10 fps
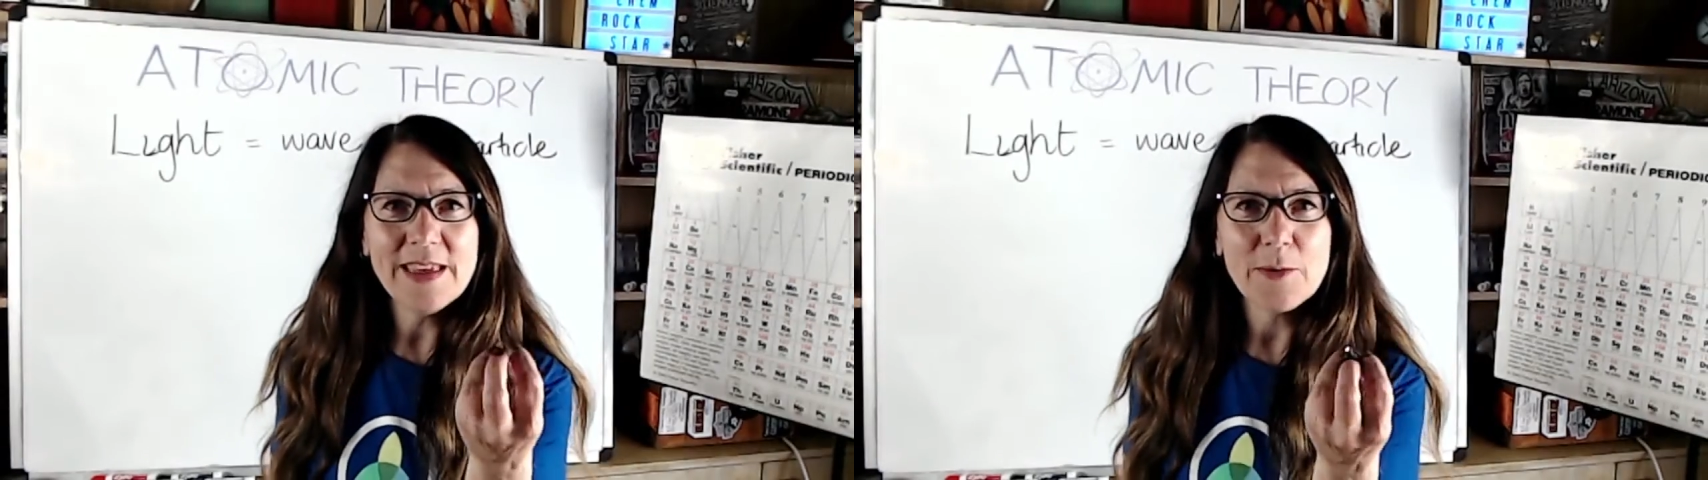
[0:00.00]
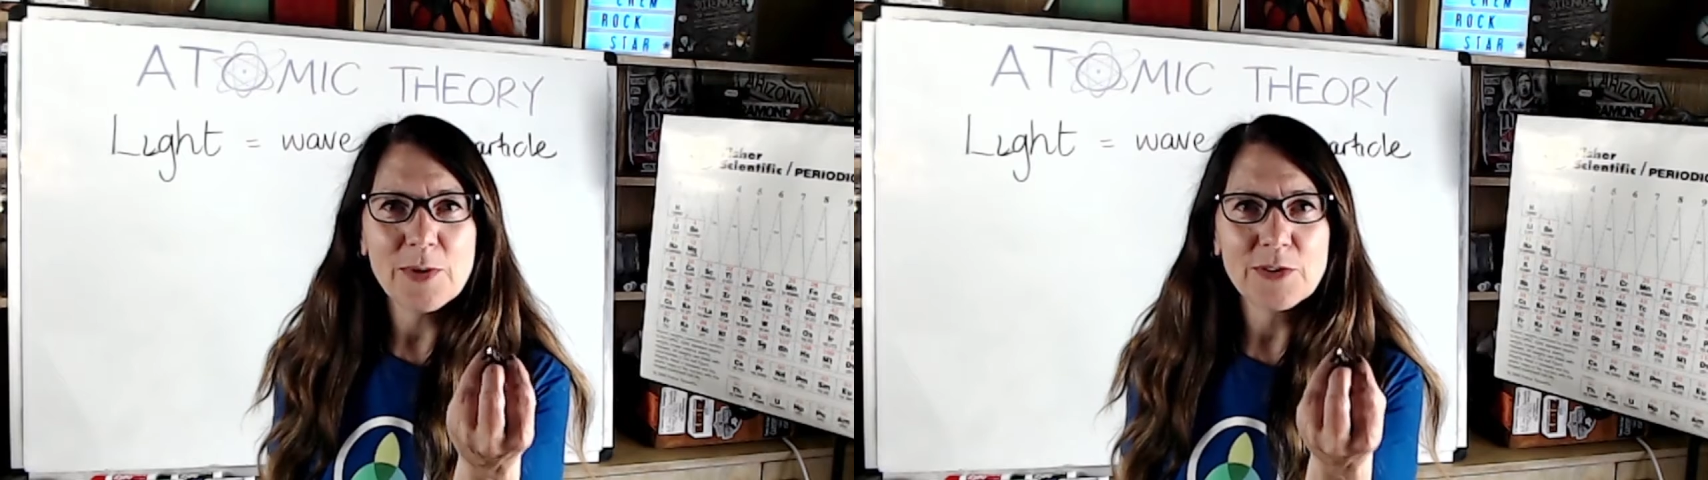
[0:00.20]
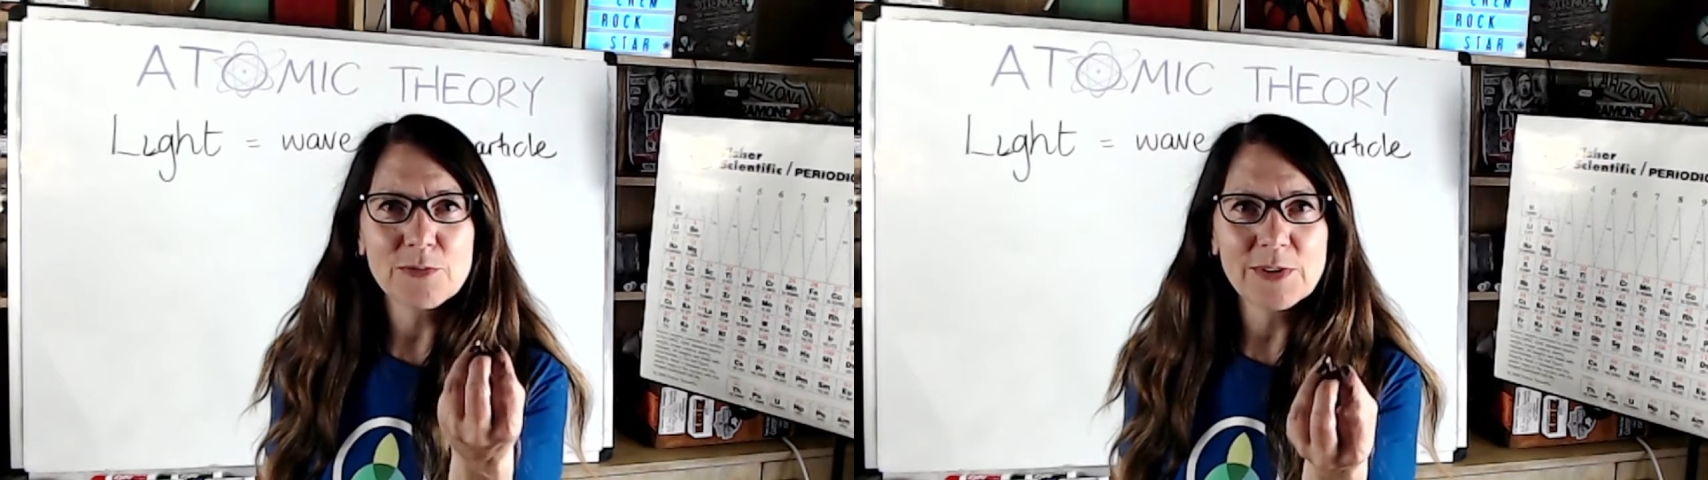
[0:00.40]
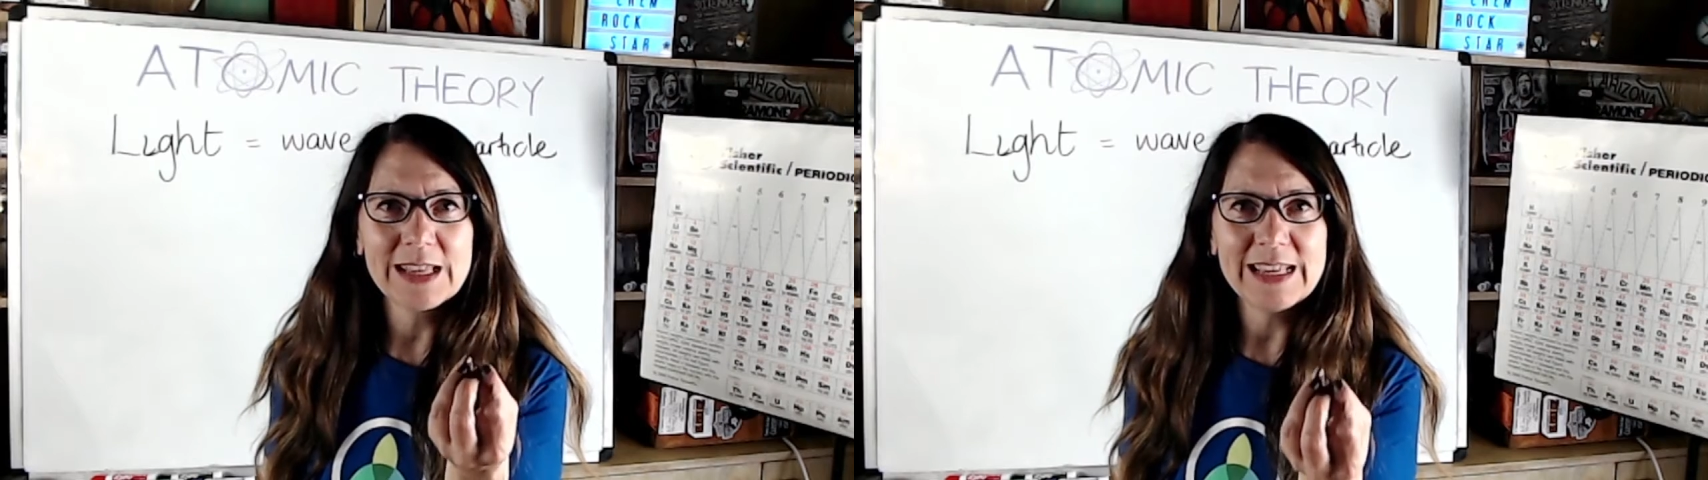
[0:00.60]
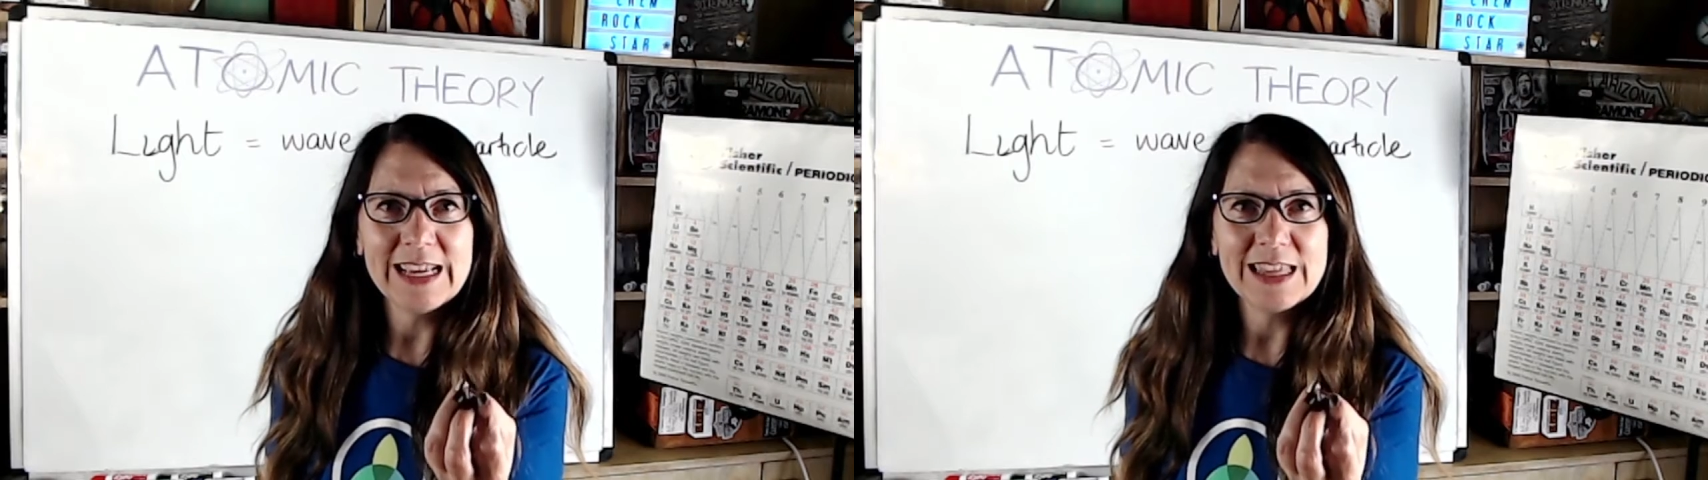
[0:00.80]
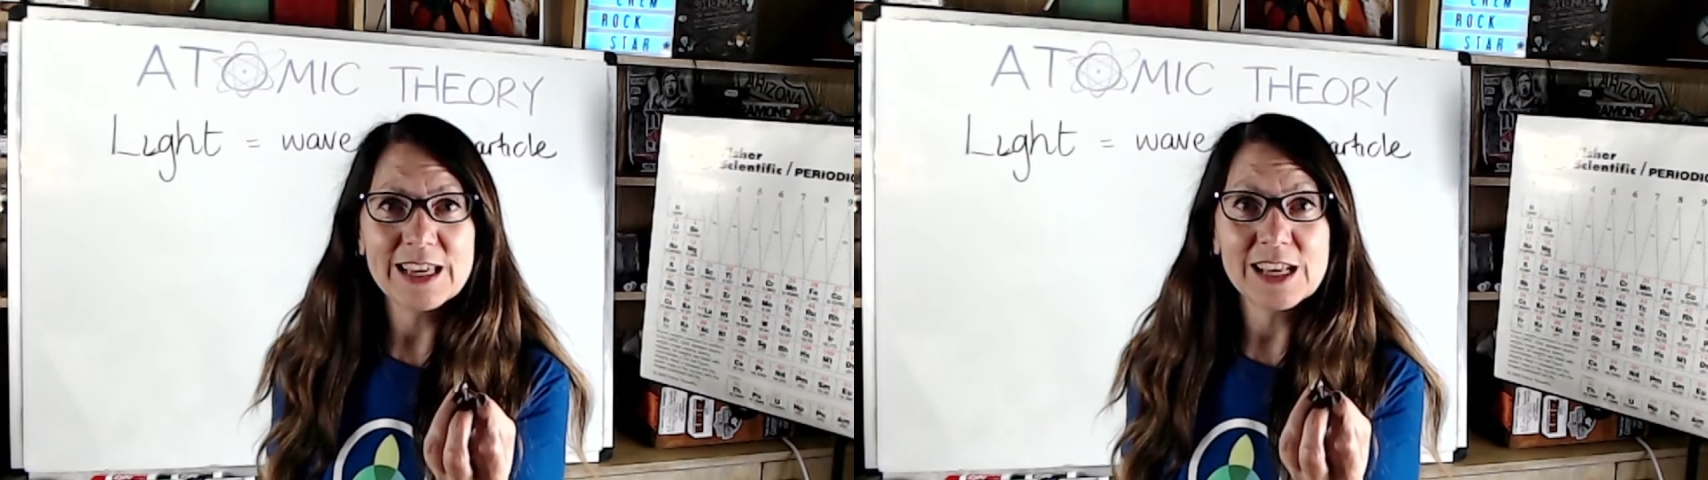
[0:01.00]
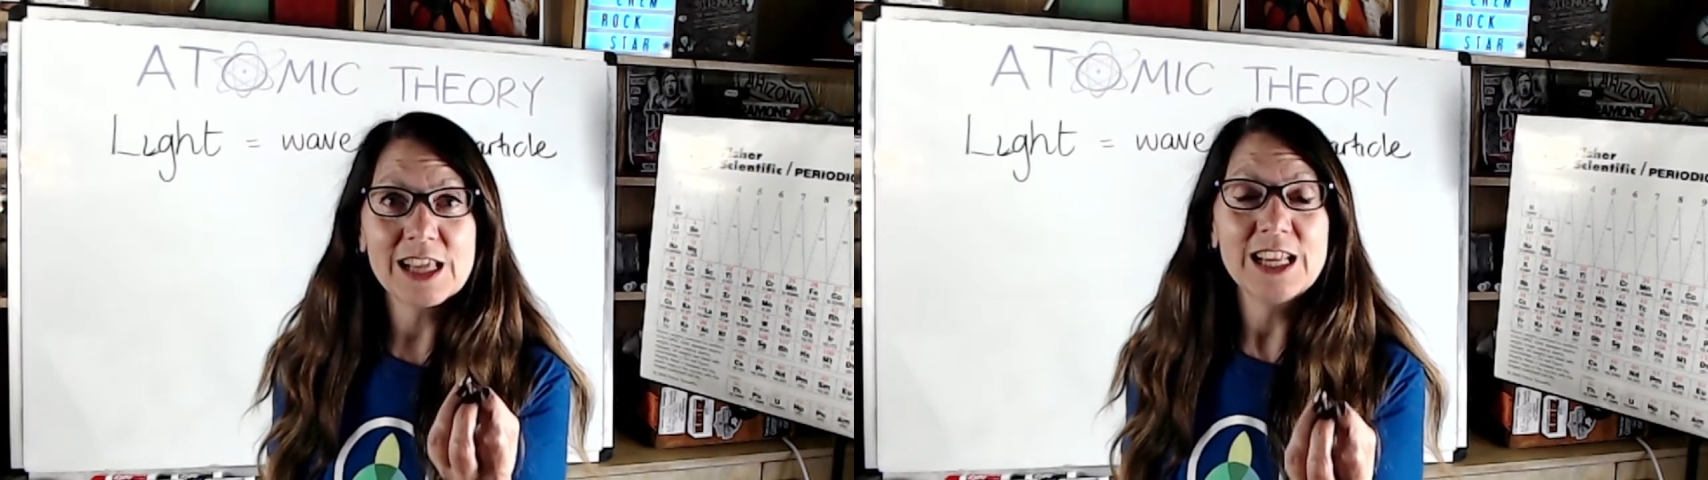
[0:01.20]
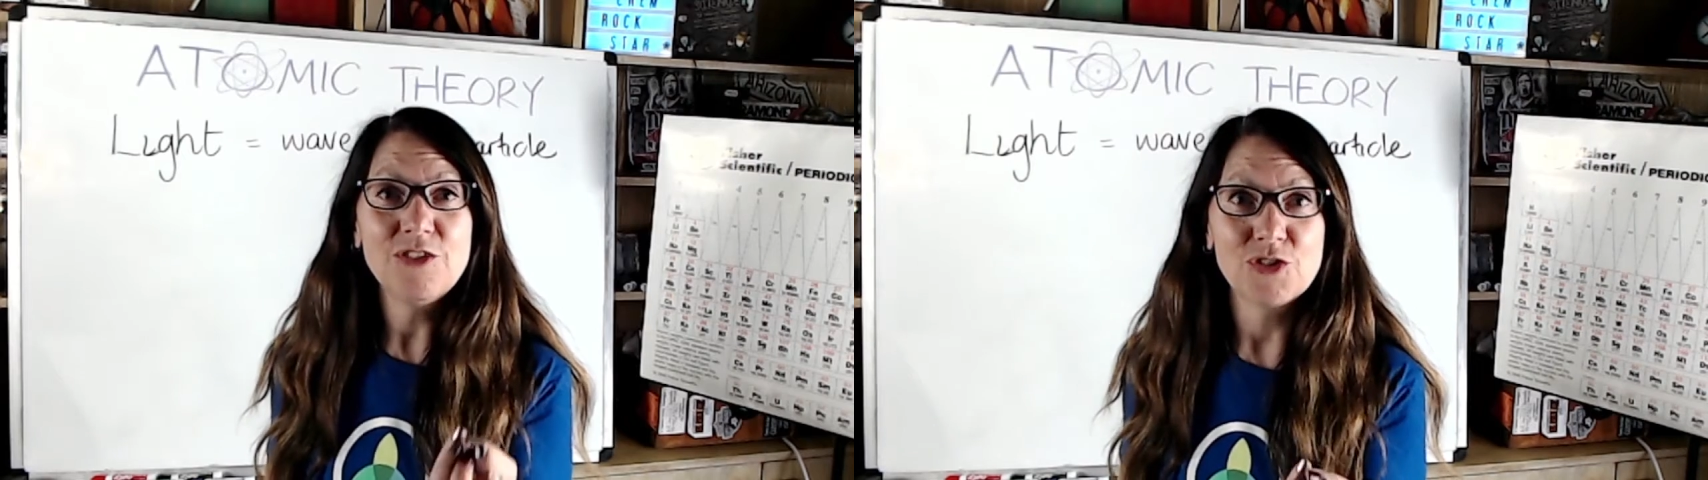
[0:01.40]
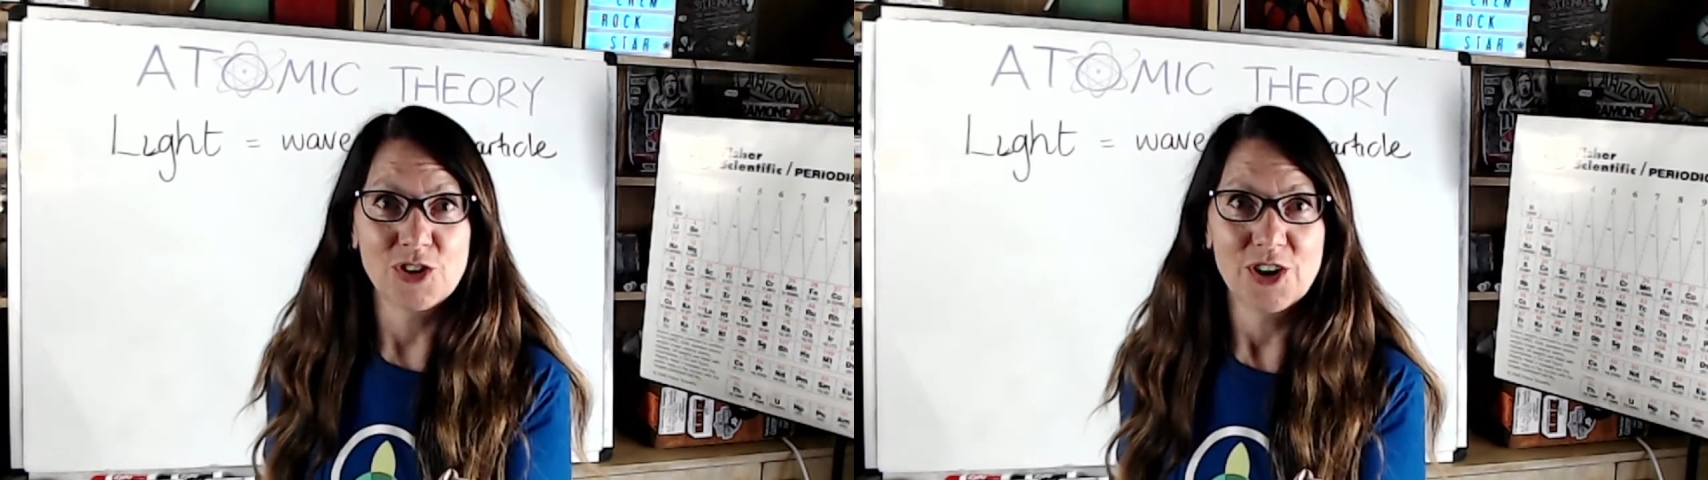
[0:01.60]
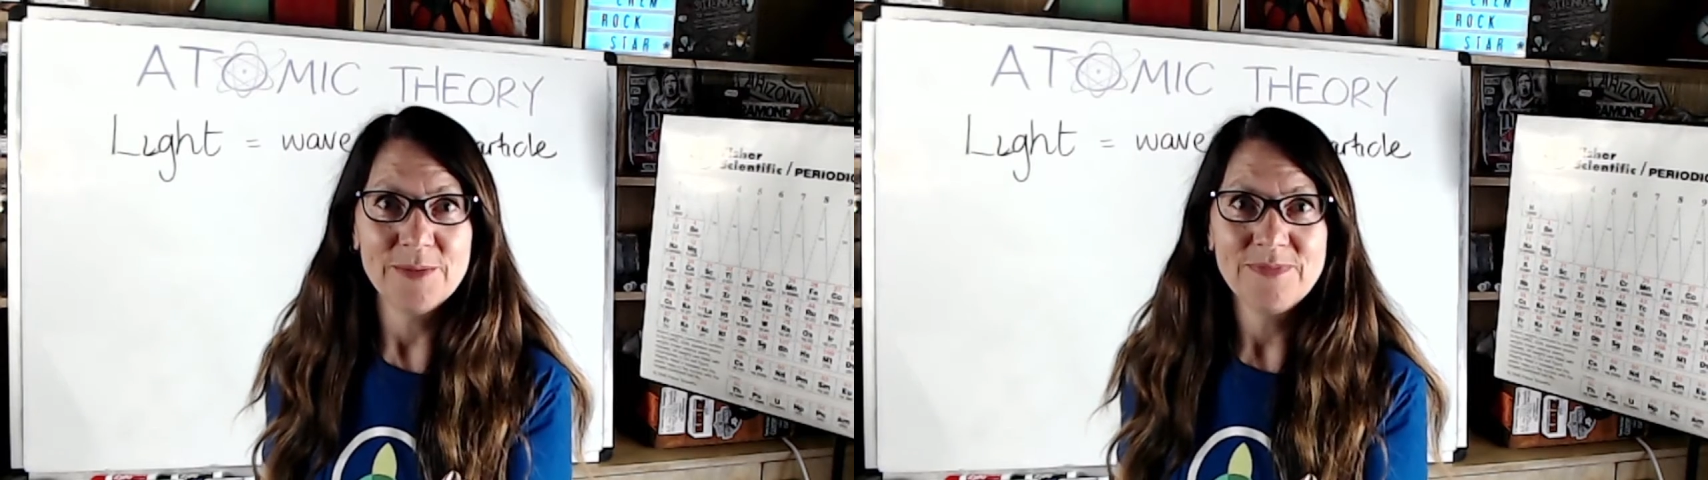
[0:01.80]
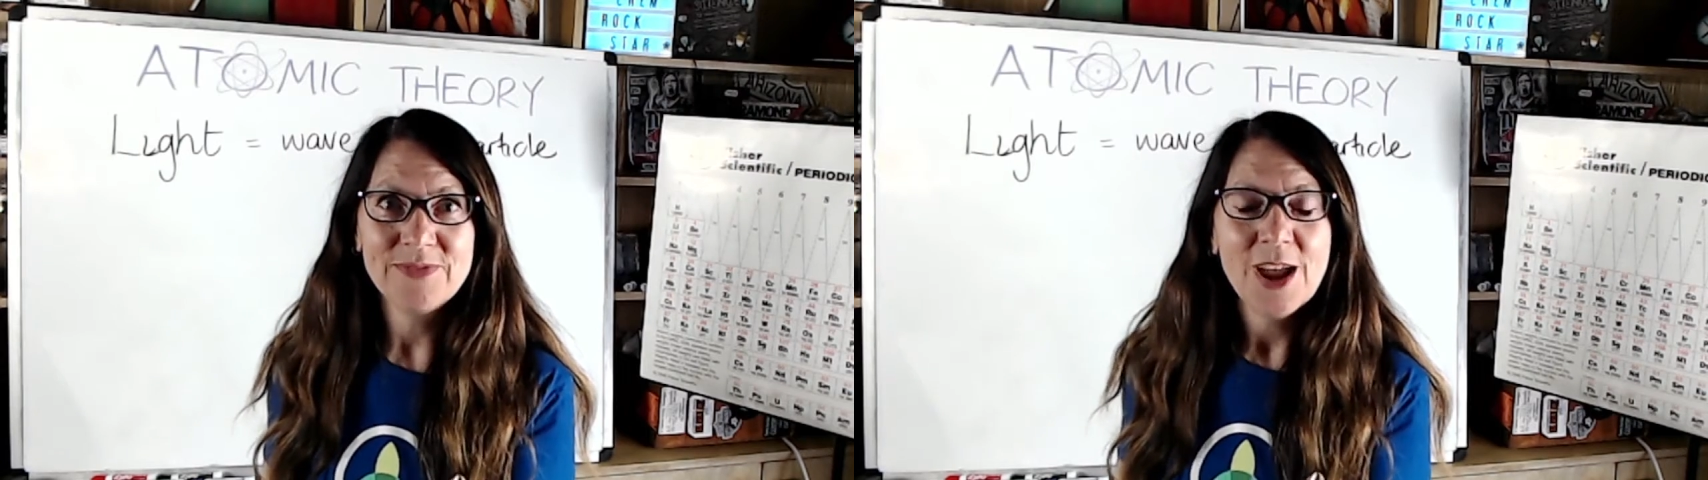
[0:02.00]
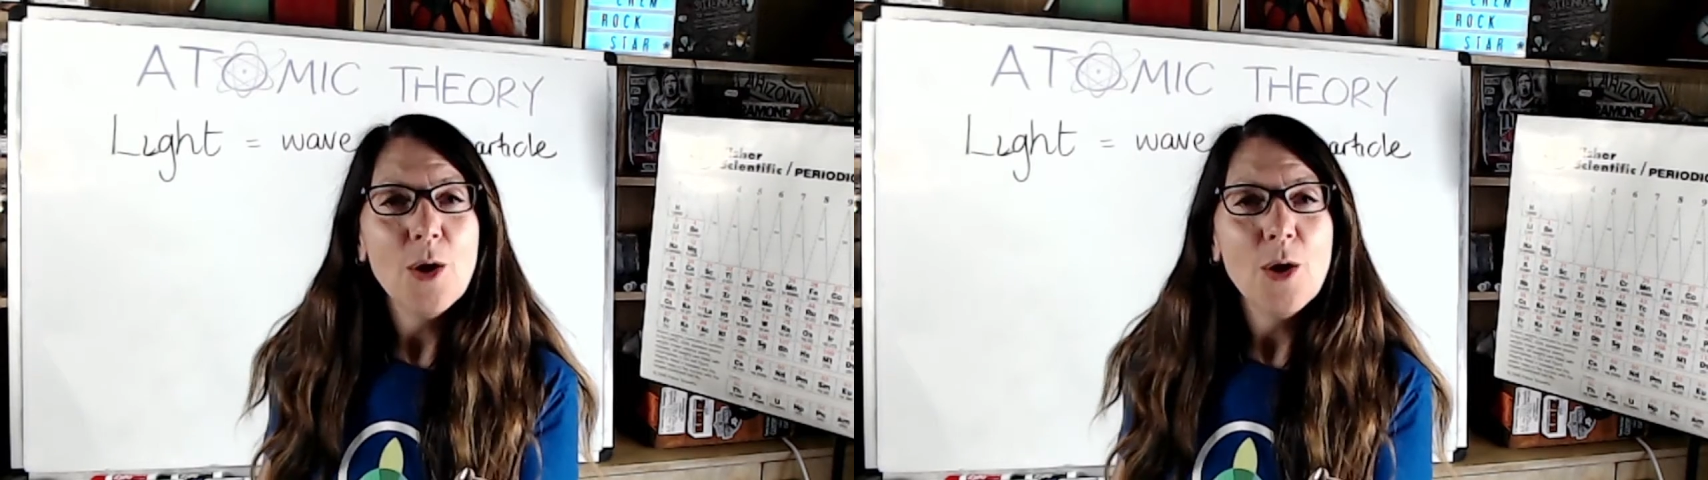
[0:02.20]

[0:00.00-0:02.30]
that was really the clincher